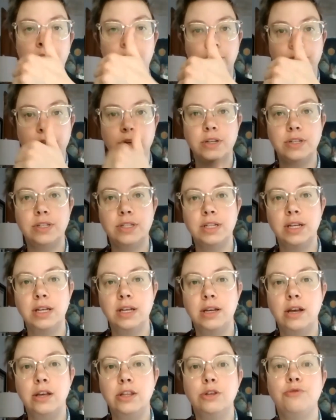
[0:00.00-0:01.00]
First,
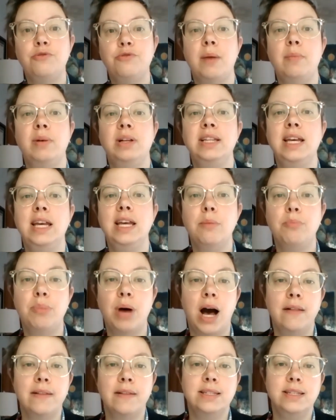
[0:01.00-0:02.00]
the Family
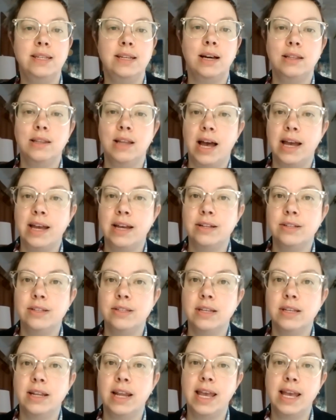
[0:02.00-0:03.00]
Policy Alliance,
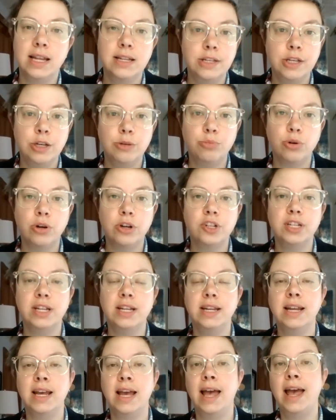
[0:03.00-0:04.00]
an
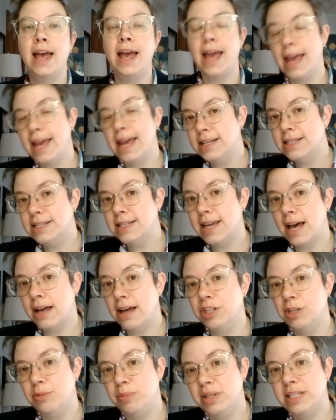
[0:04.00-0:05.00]
anti-abortion,
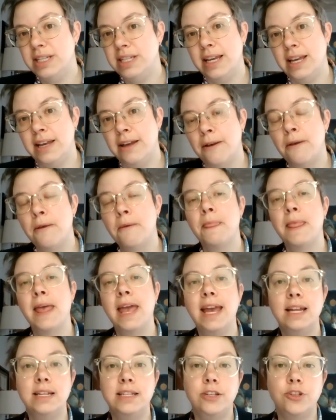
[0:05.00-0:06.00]
anti-LGBT,
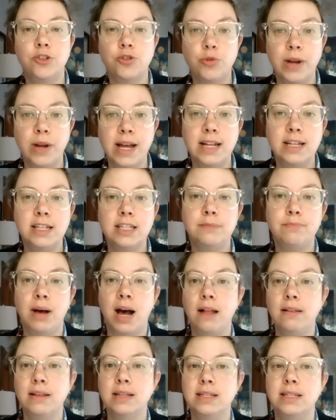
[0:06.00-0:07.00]
anti-trans
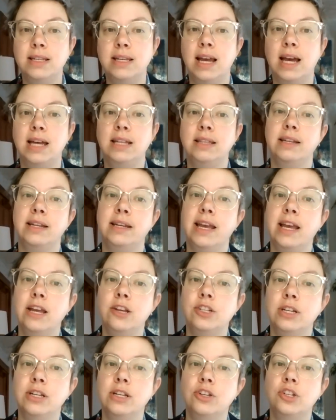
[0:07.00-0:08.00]
policy and
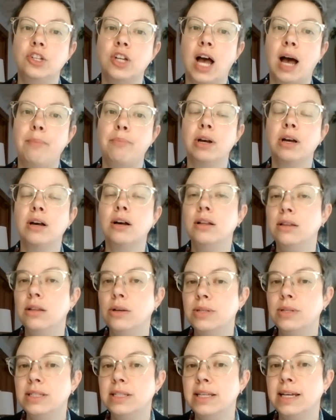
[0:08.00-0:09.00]
litigation shop
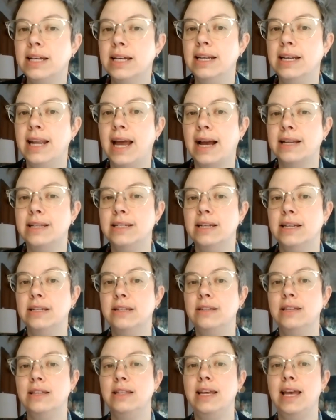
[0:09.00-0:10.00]
closely connected
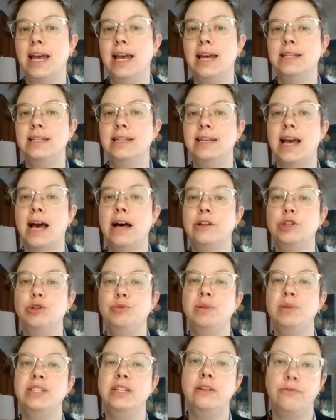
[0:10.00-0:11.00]
to the
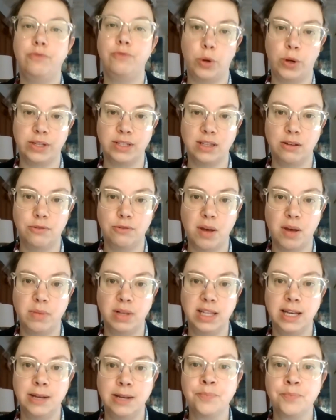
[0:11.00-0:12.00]
anti-LGBT focus on the
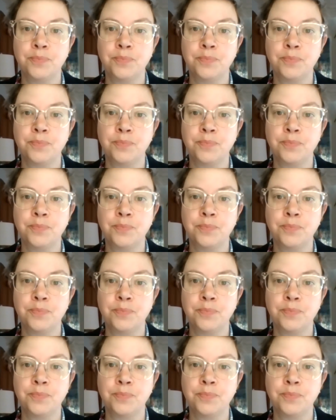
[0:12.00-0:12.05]
family.